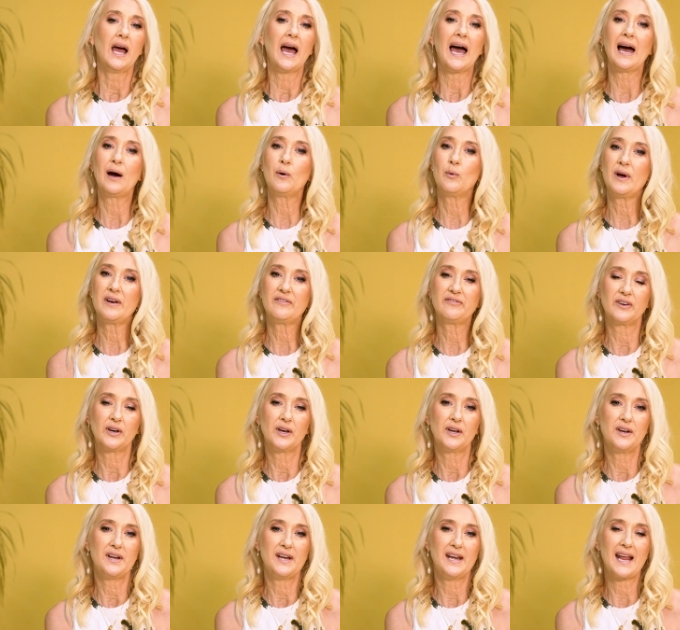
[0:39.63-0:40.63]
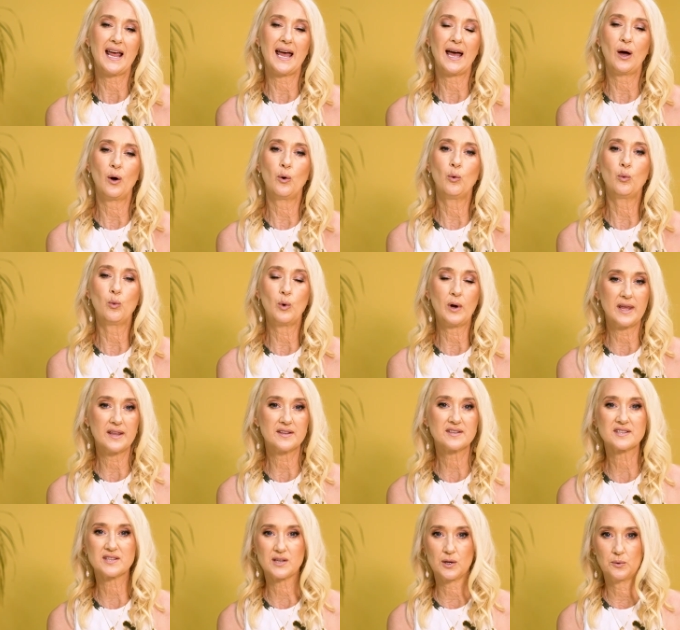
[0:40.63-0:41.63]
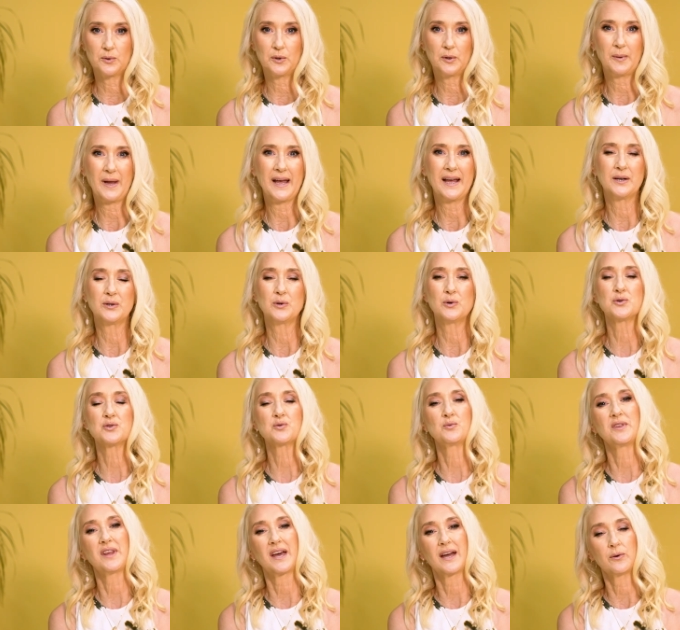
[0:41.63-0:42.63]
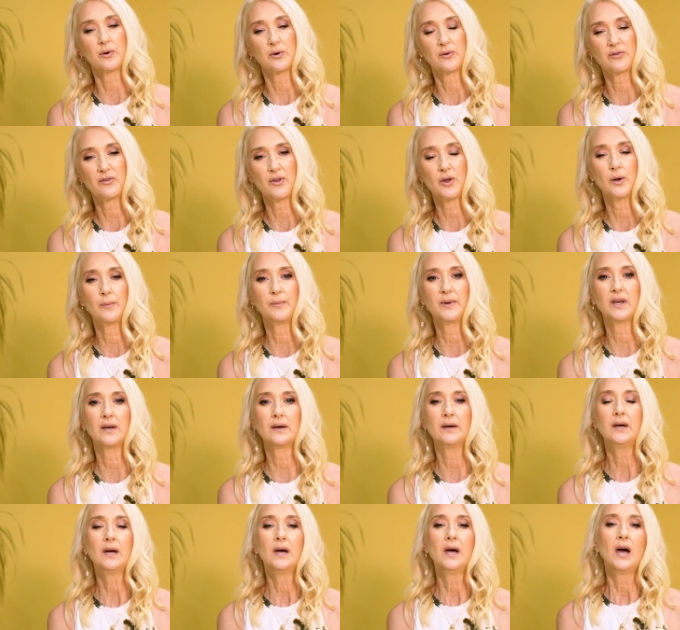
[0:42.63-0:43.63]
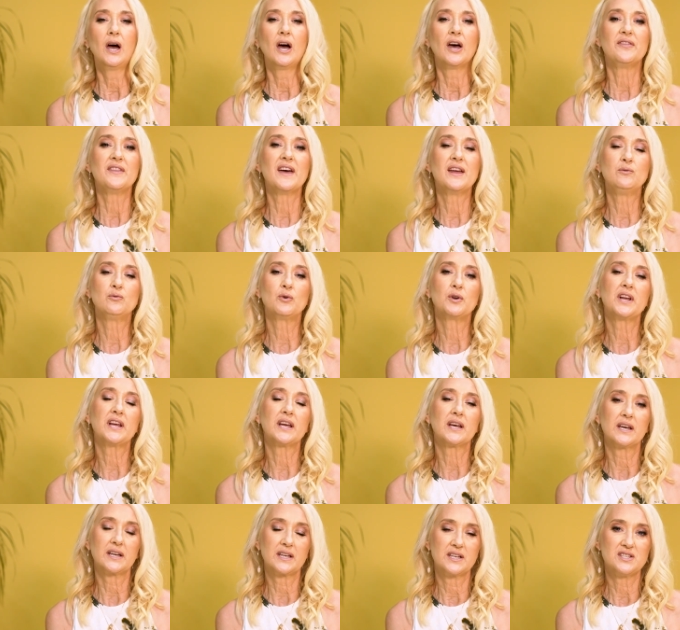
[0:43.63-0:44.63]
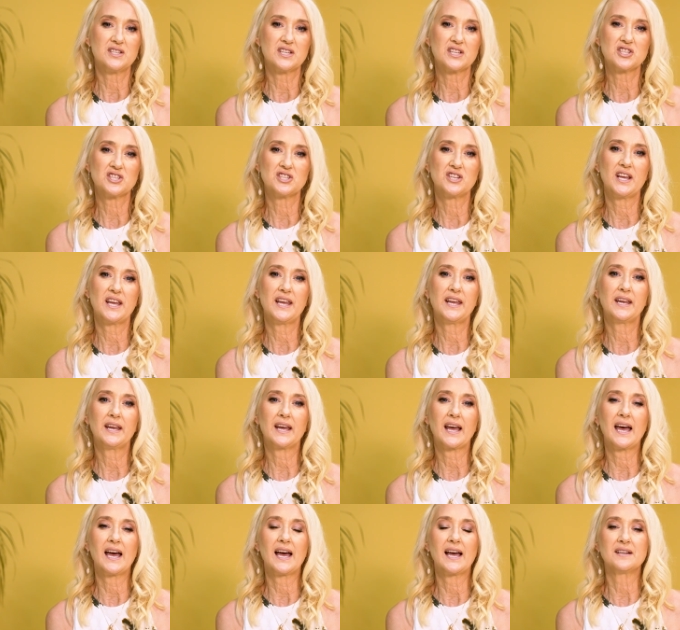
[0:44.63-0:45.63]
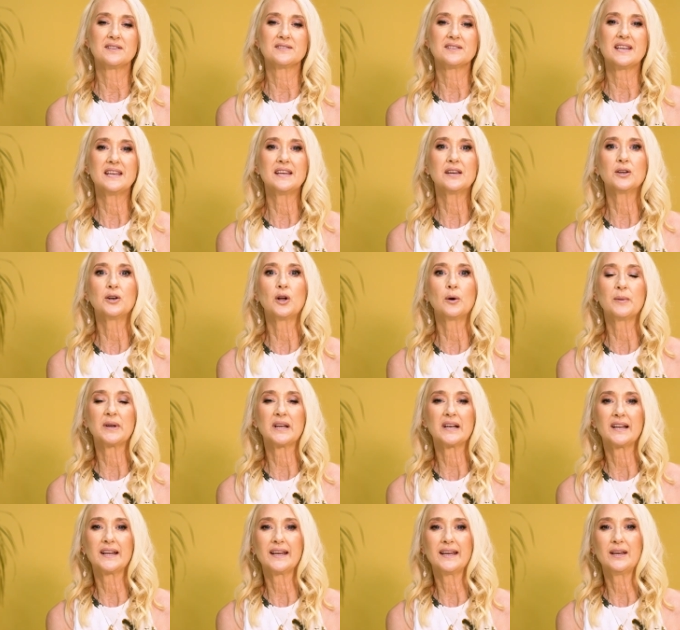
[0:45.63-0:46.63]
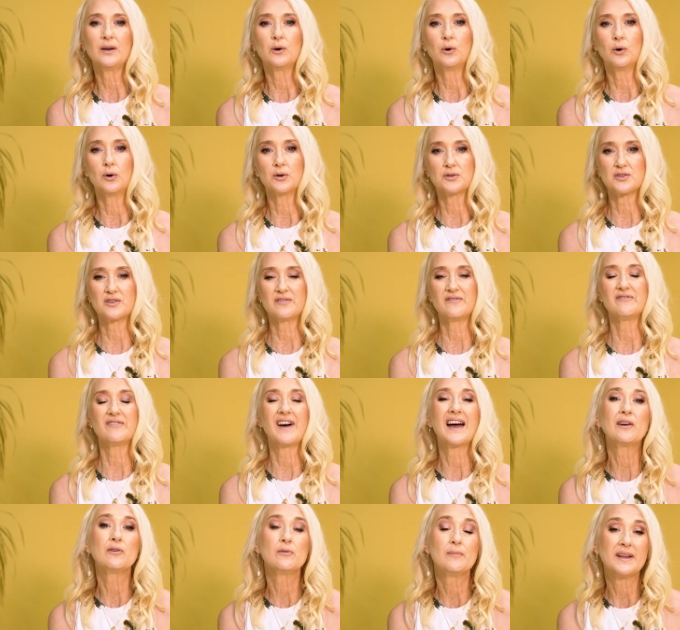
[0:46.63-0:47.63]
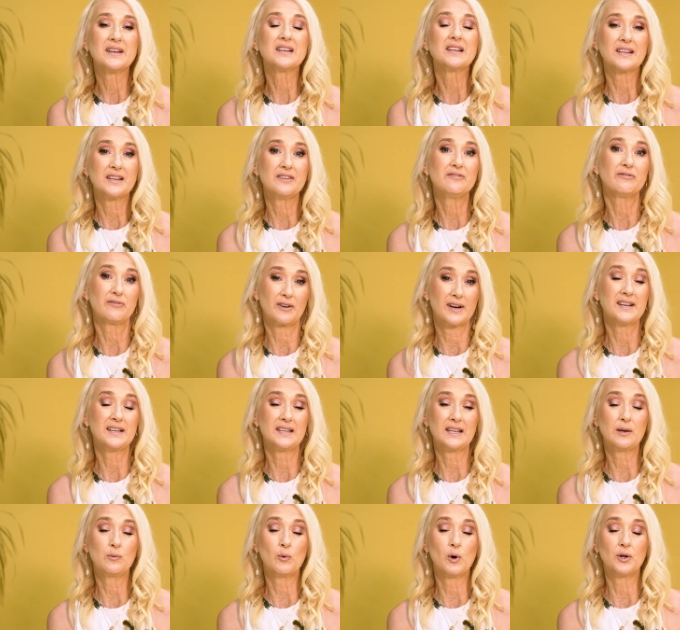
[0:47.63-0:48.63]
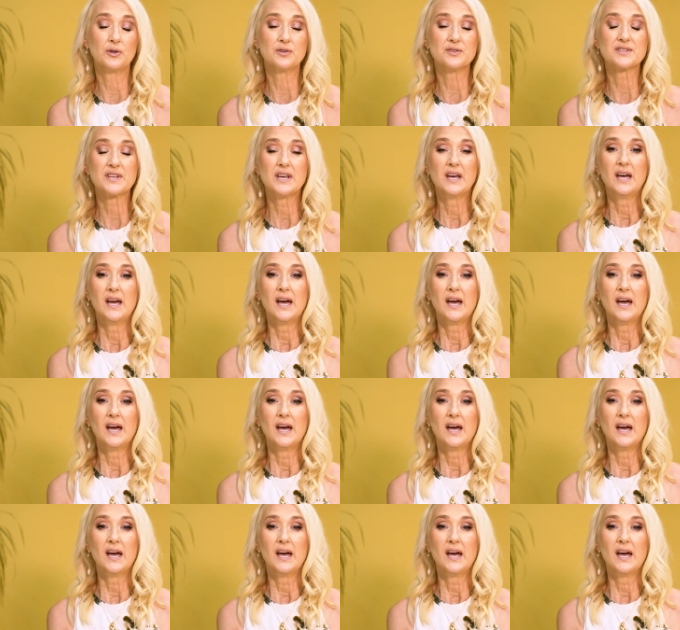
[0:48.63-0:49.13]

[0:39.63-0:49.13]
However, now with solar panels, with aerothermia, then running air conditioning and economically or sort of environmentally friendly ones,